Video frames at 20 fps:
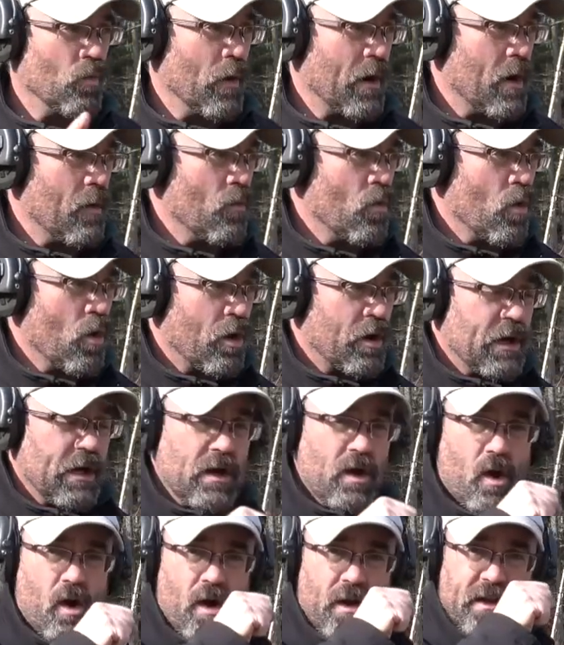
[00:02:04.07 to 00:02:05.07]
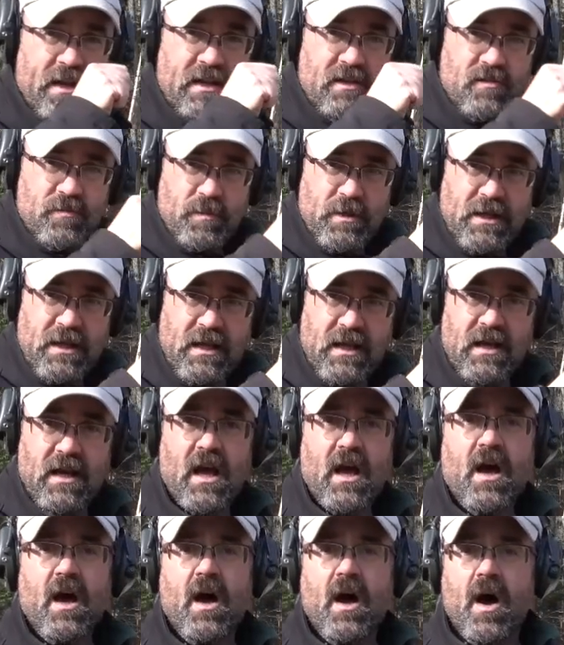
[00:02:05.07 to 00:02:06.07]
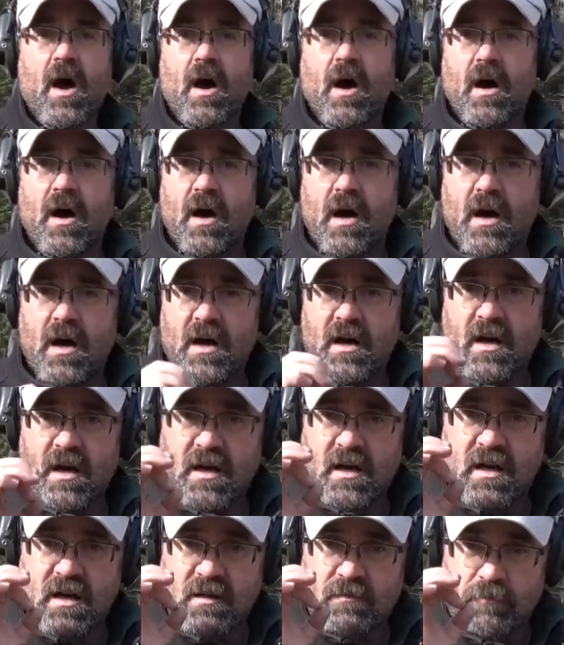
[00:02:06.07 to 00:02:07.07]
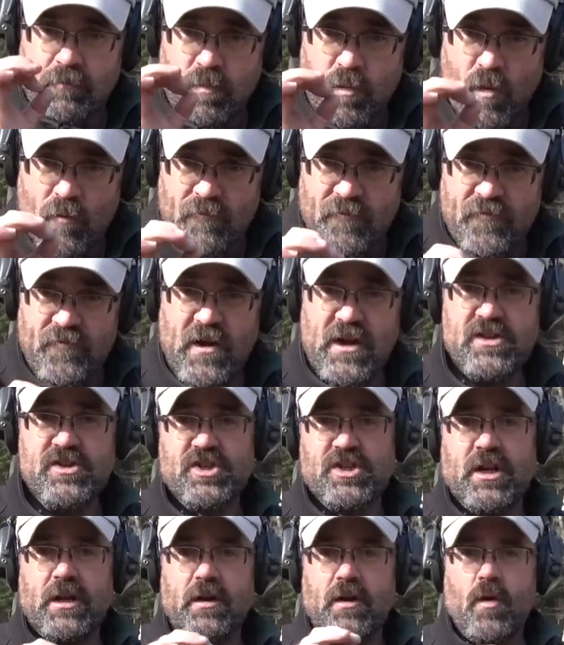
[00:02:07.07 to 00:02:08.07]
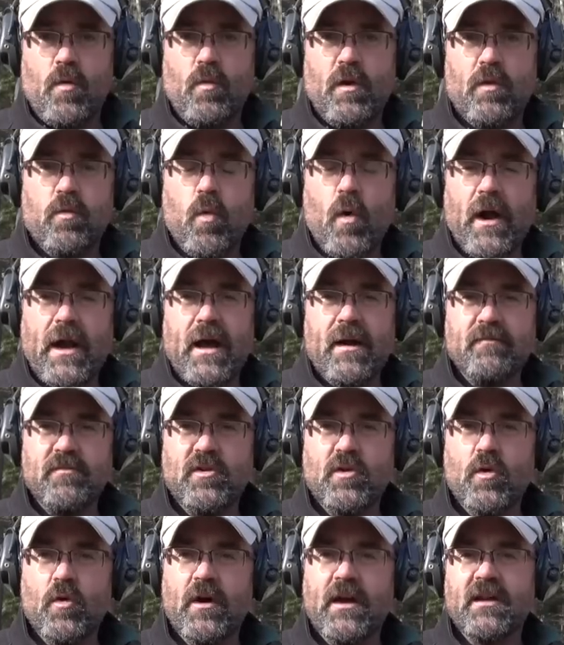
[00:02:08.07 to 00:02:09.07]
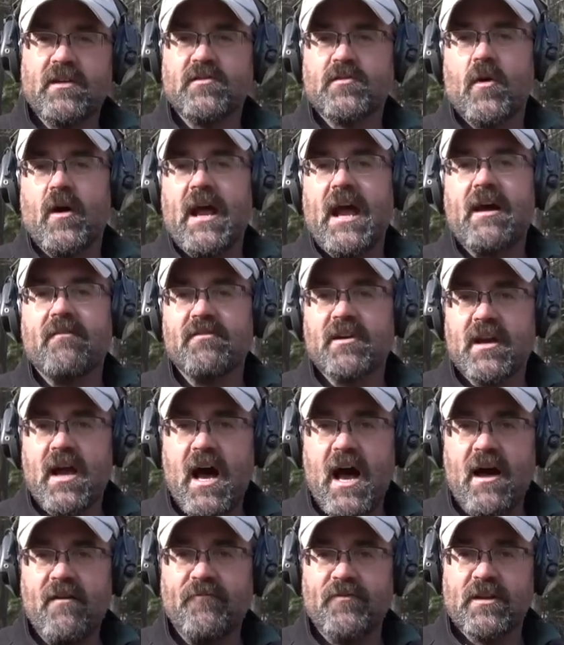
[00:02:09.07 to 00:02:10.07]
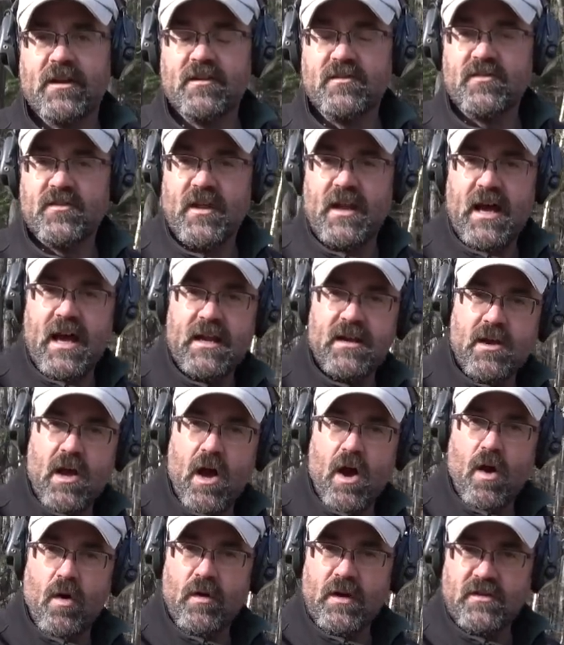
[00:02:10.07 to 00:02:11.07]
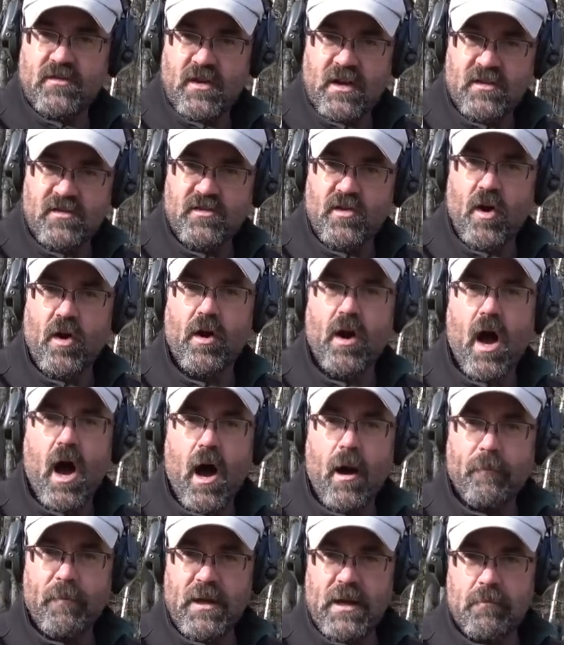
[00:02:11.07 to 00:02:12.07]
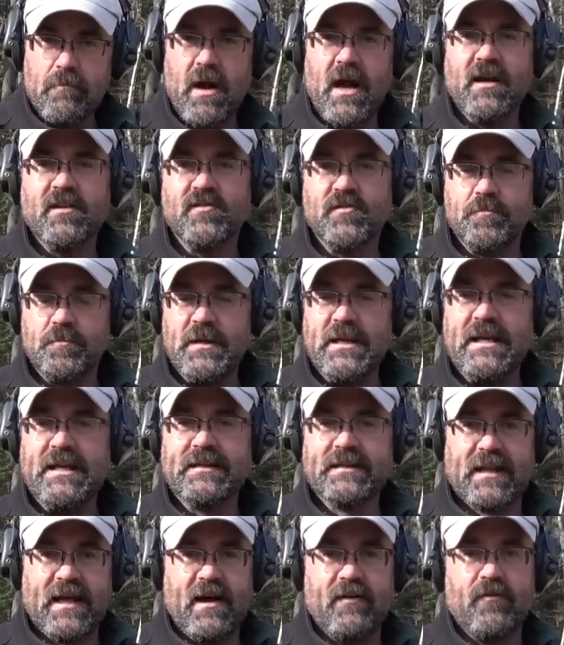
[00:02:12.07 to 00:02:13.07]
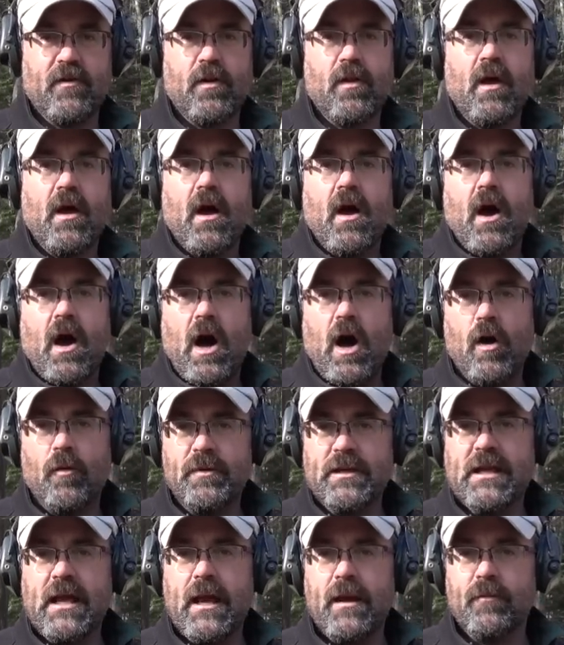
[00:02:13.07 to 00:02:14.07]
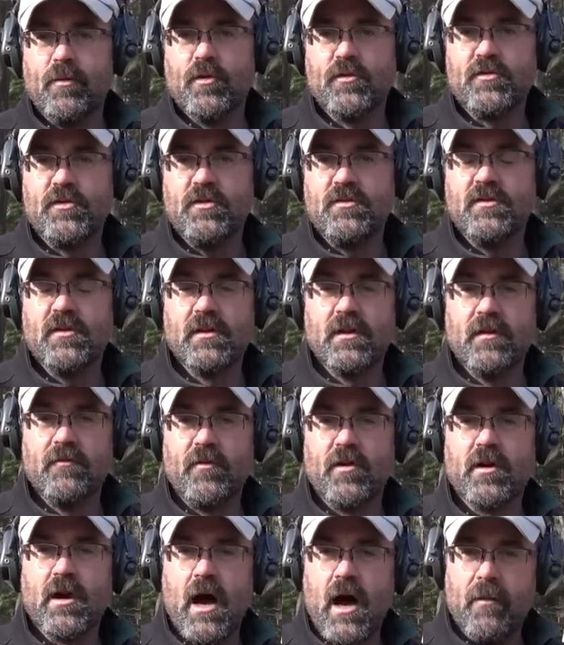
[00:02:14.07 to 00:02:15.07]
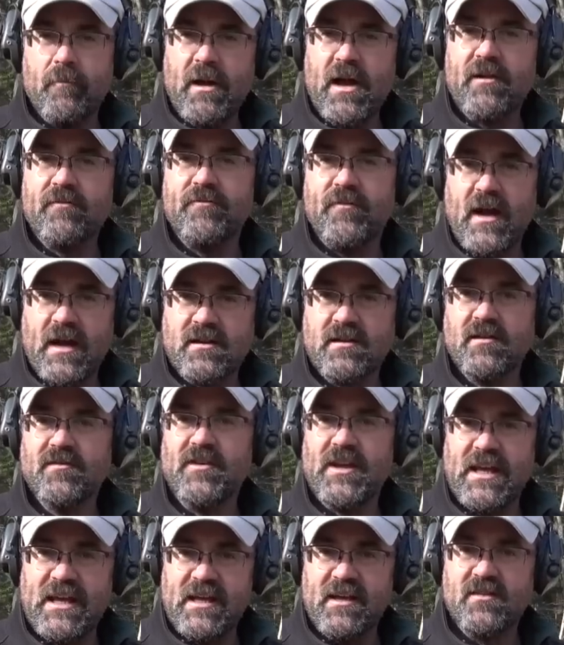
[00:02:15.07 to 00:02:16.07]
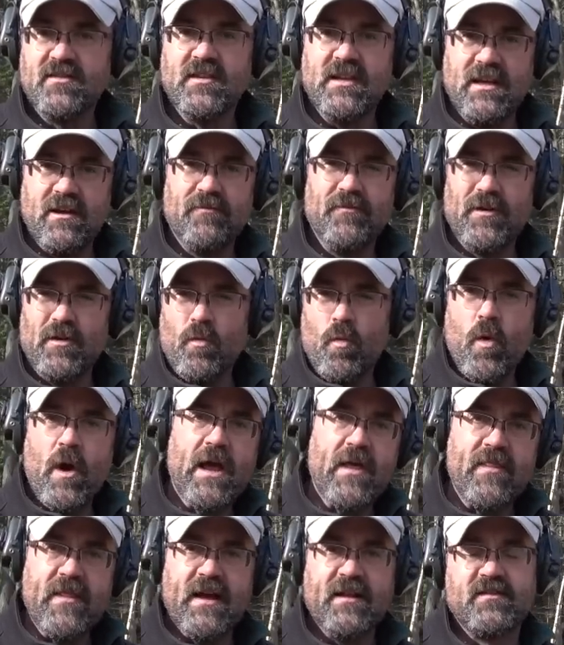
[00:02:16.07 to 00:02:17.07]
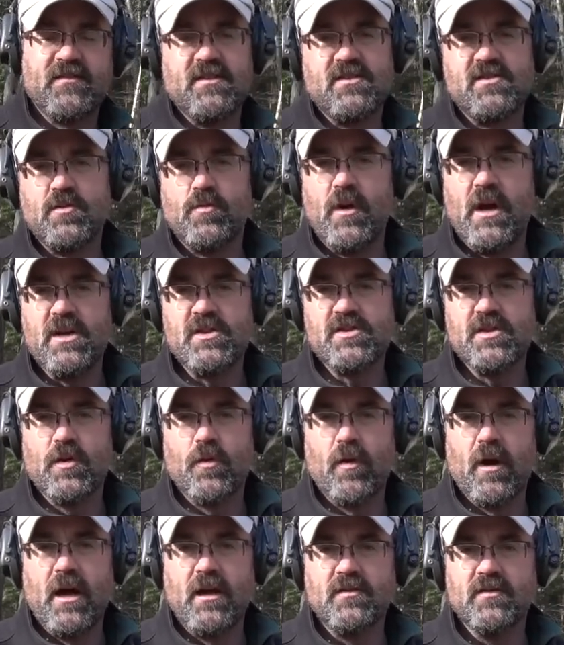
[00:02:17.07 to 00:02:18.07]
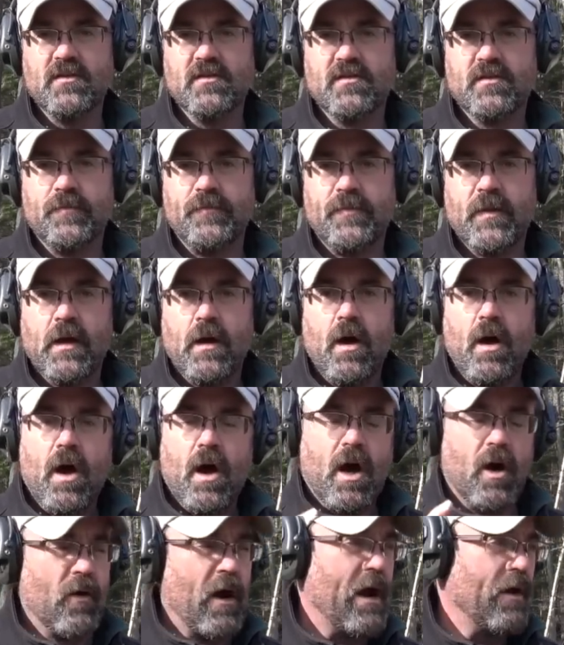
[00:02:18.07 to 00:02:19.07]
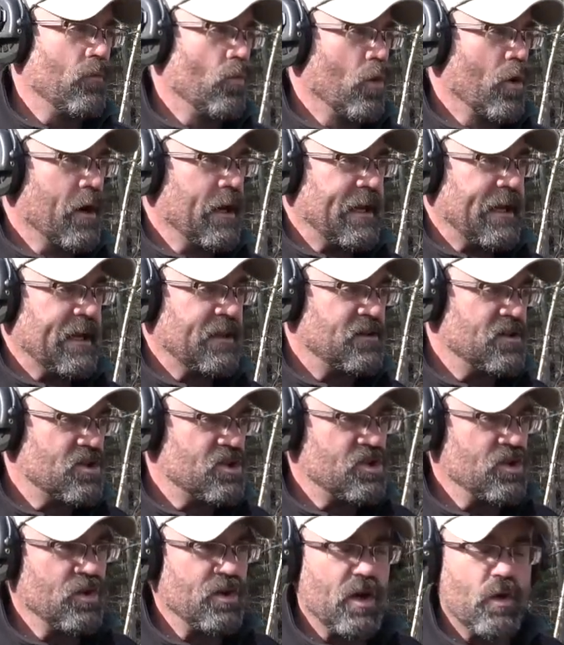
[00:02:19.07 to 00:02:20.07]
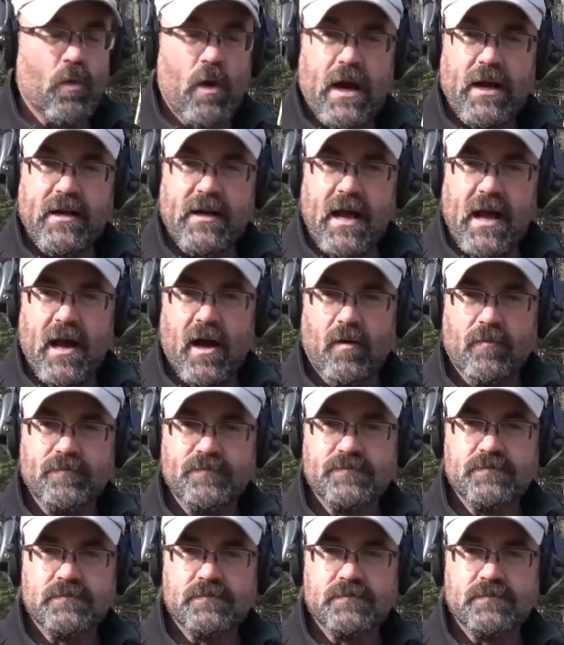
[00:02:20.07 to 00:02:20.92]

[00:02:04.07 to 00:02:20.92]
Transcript: What I'm working on is being proficient with what I'm doing, so I have the confidence that I know as I start upping my speed level, I'll be able to deliver combat effective hits if and when that situation arises. All right, we're going to get to shooting right now.